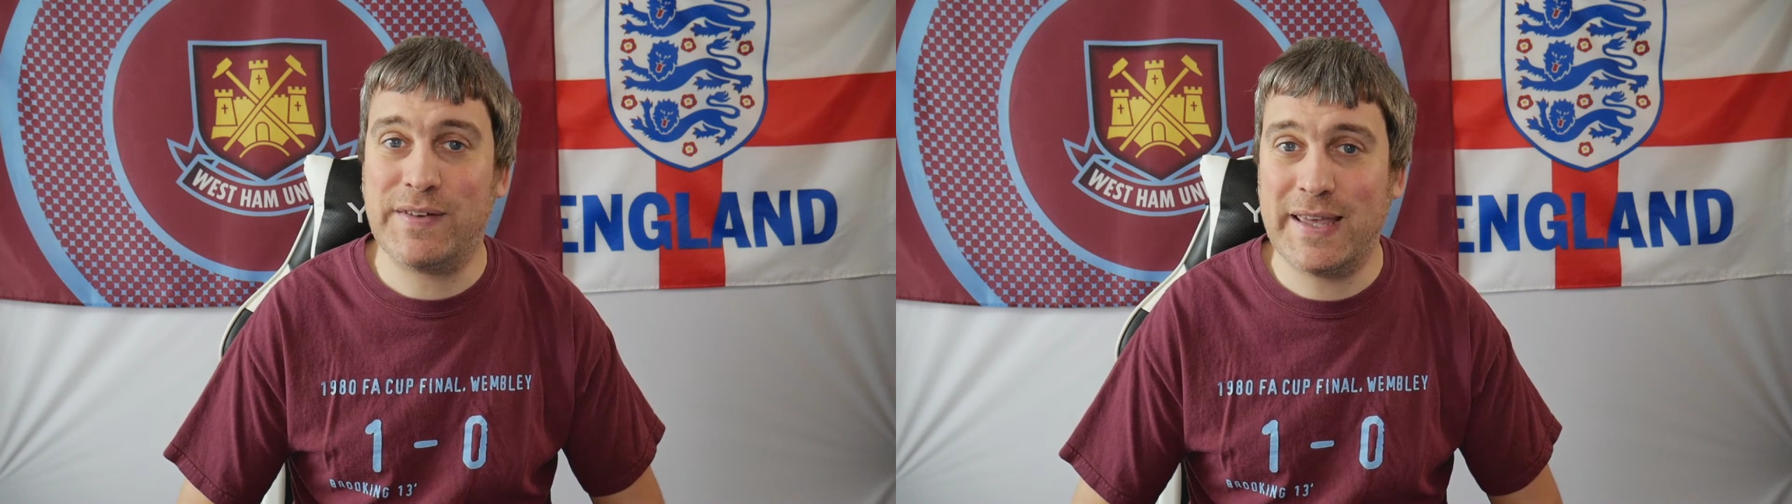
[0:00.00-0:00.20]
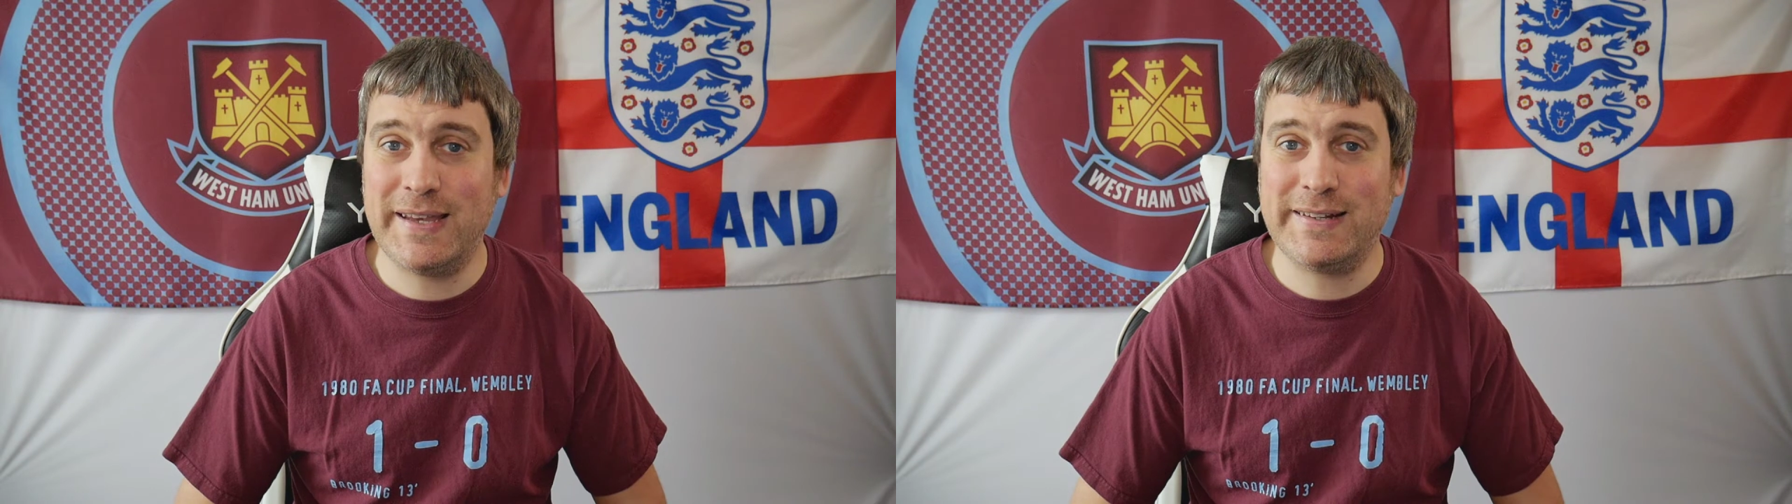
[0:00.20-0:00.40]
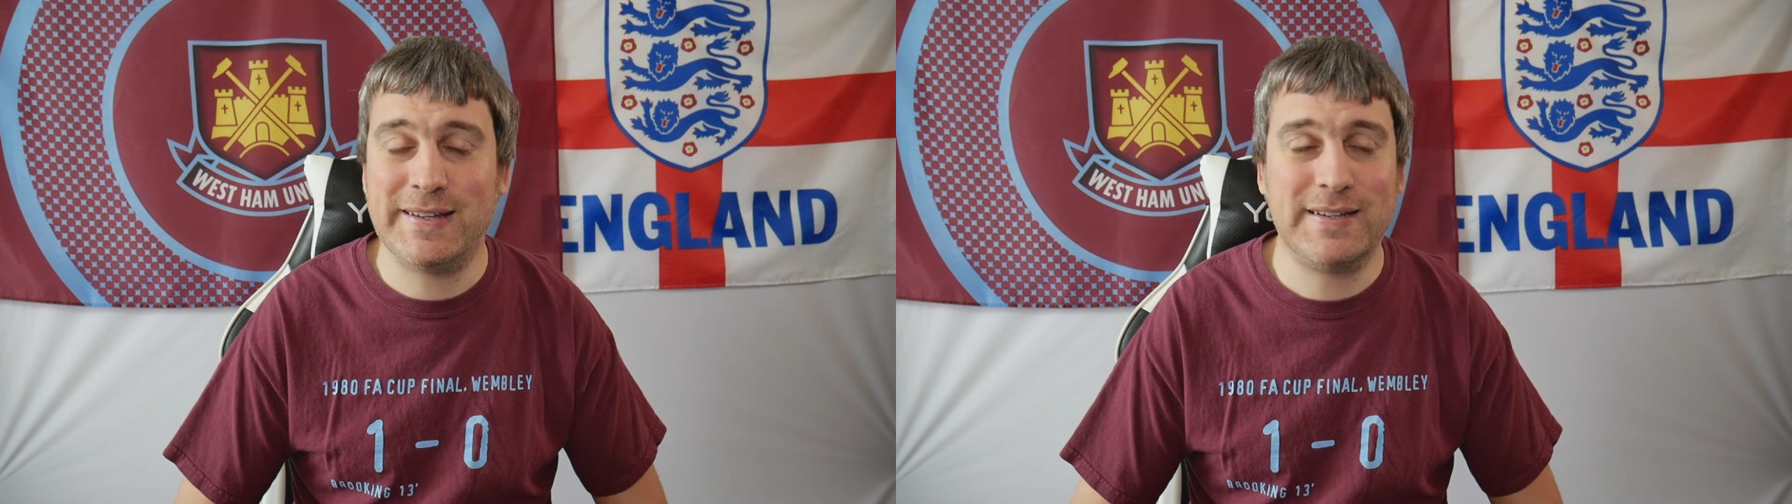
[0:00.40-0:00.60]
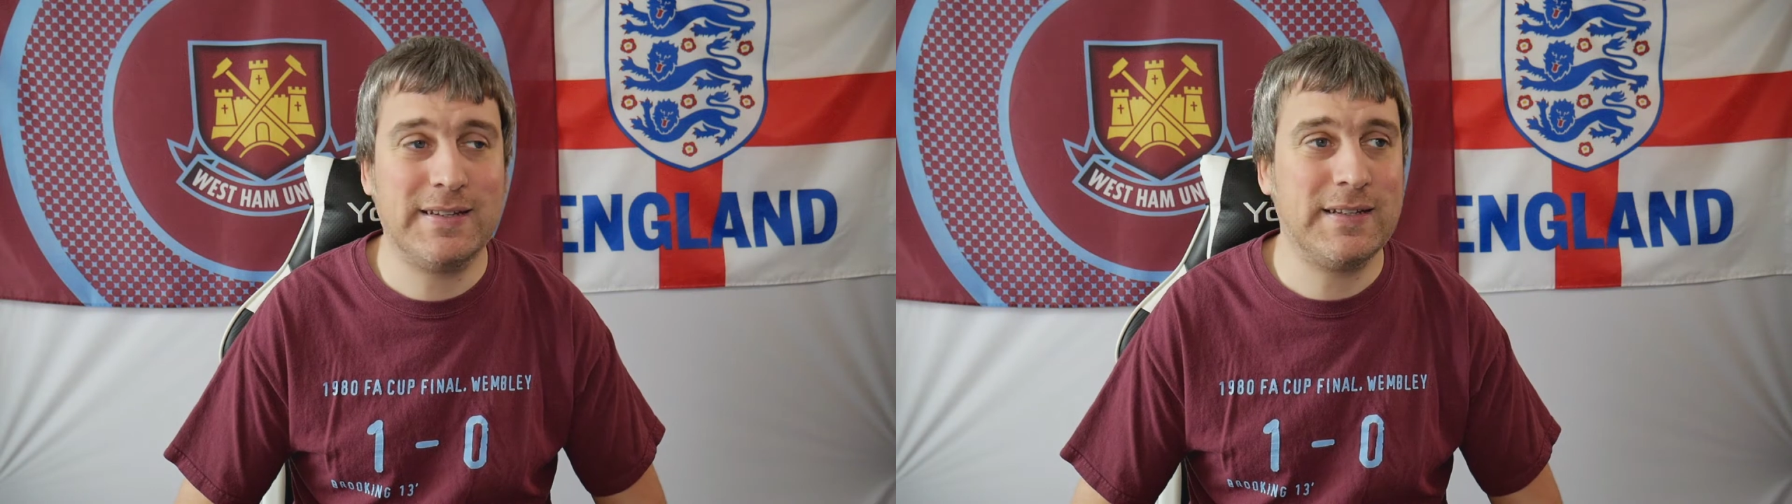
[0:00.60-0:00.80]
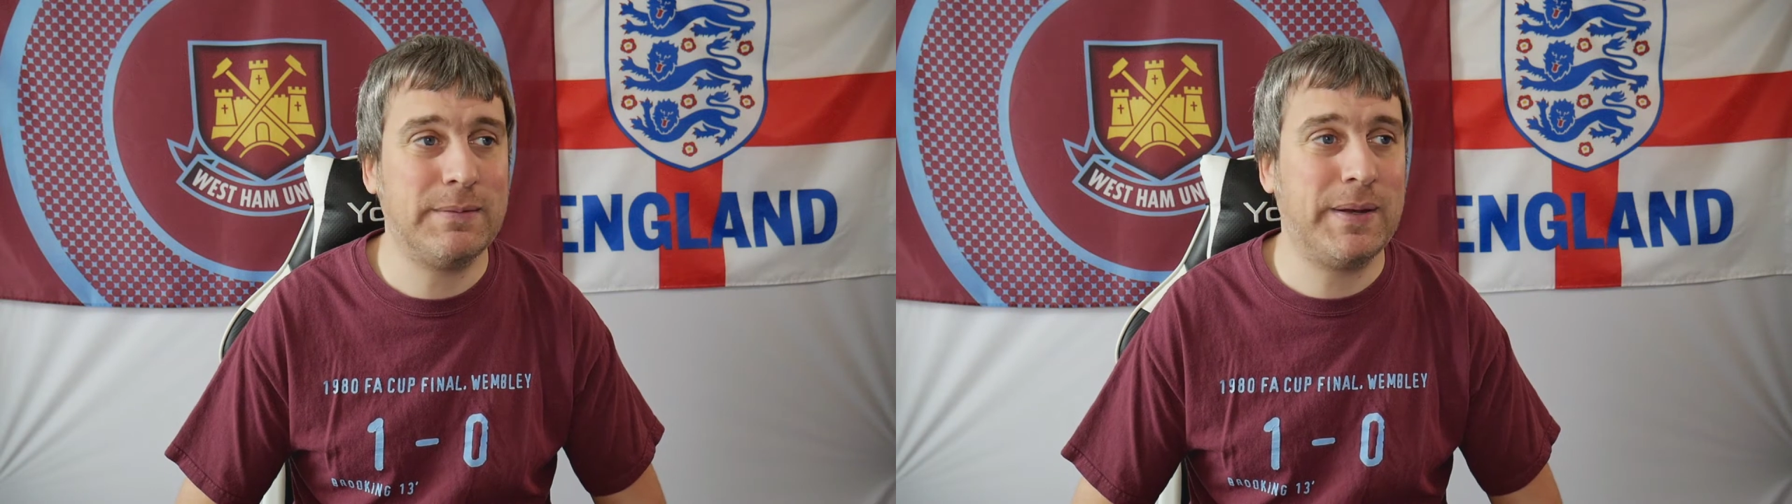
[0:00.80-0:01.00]
lead
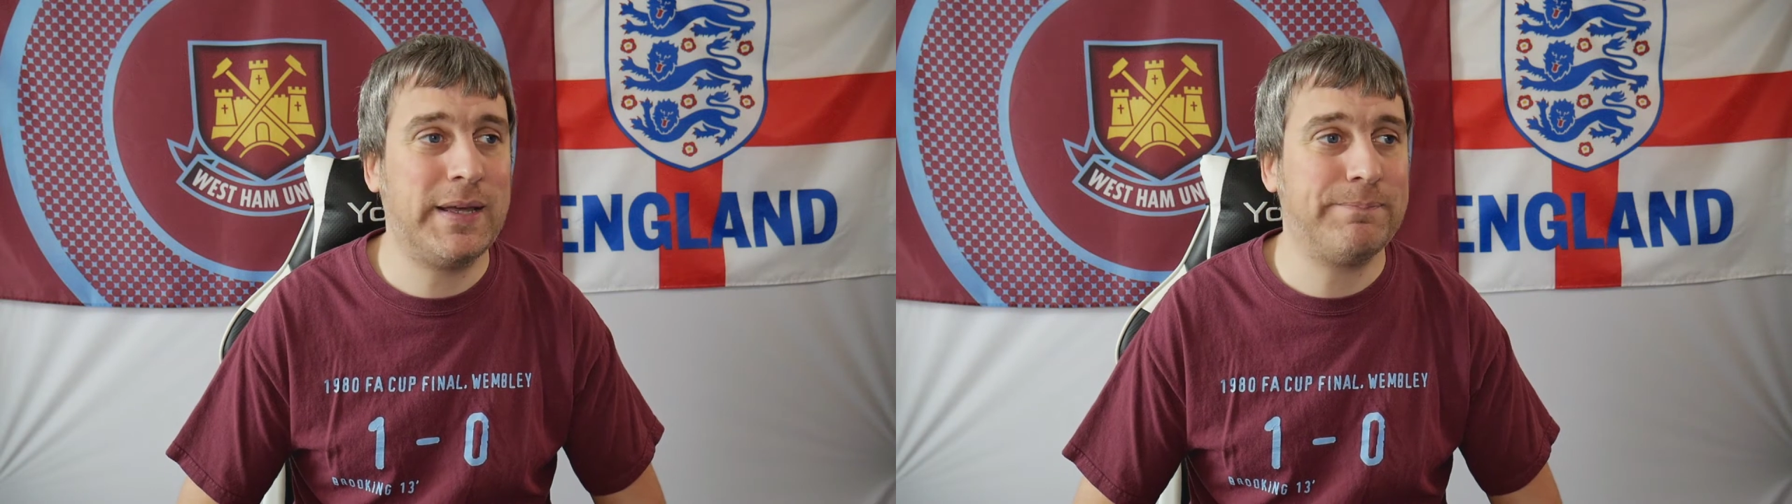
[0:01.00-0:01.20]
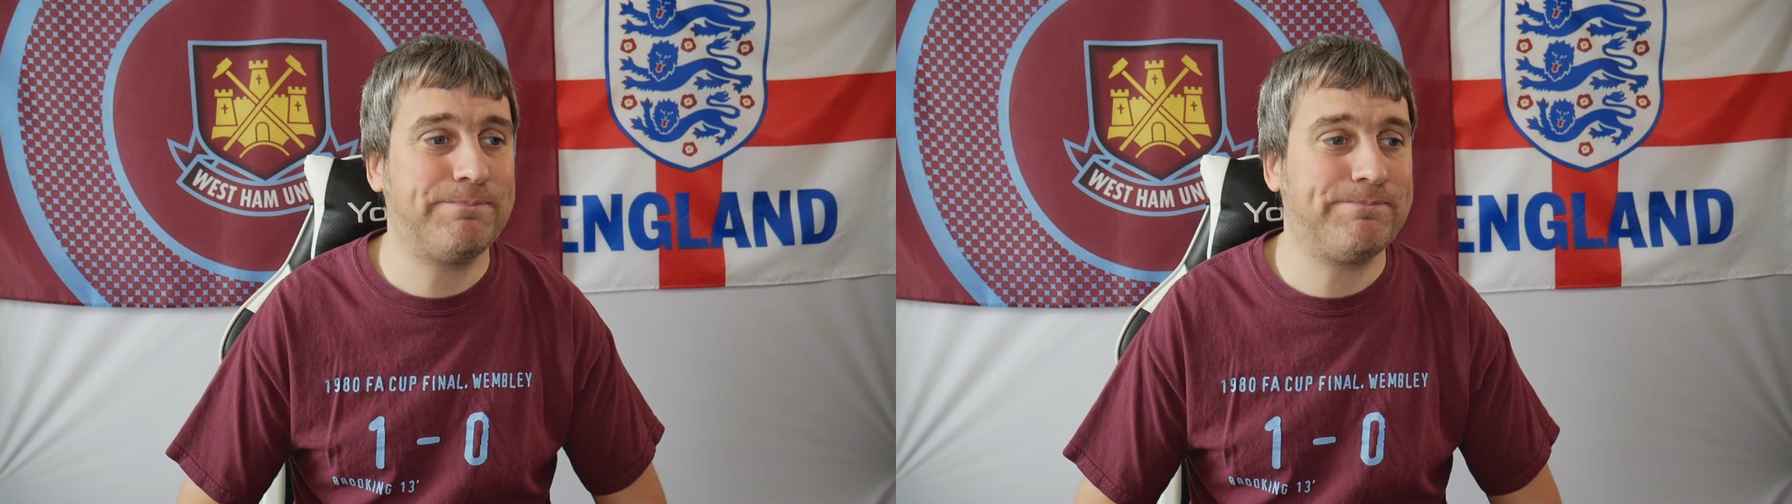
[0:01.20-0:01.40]
at the minute,